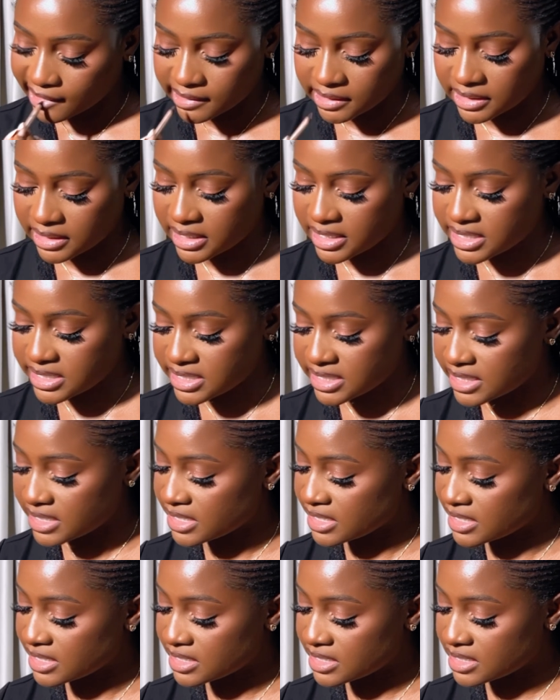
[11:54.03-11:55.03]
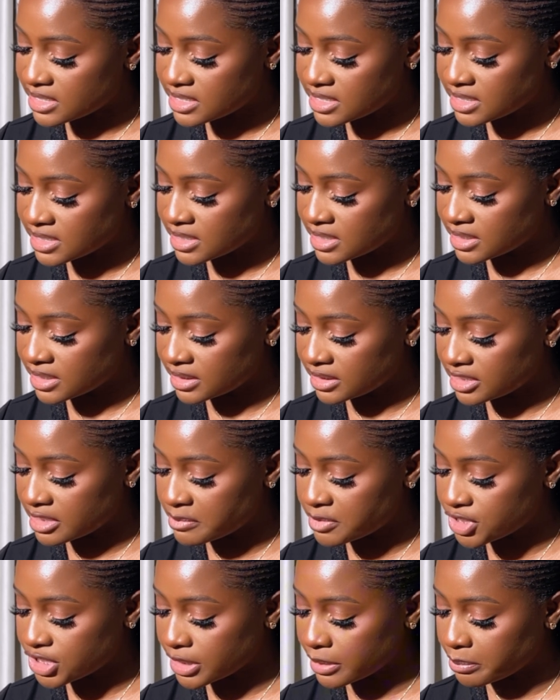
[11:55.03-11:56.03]
This is the lip
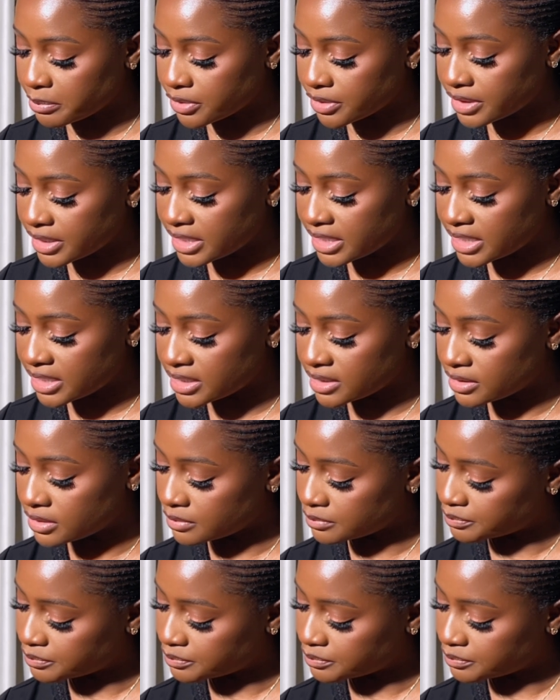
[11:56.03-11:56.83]
shaper in